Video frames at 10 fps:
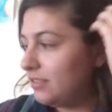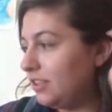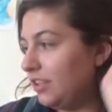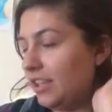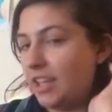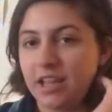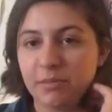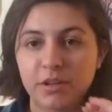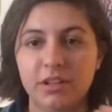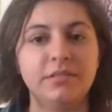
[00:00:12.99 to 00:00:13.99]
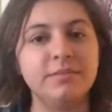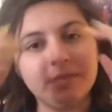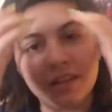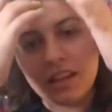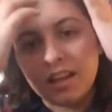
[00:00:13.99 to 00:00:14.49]
to the camera.
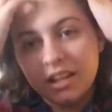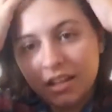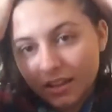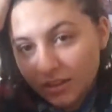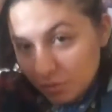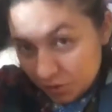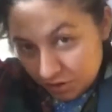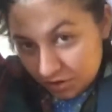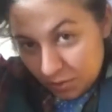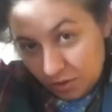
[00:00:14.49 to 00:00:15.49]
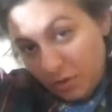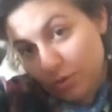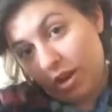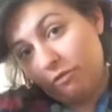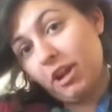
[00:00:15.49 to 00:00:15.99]
We're just going
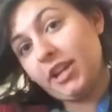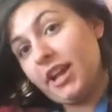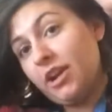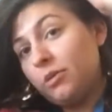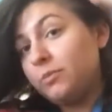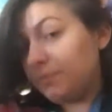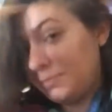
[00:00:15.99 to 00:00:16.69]
through that right now.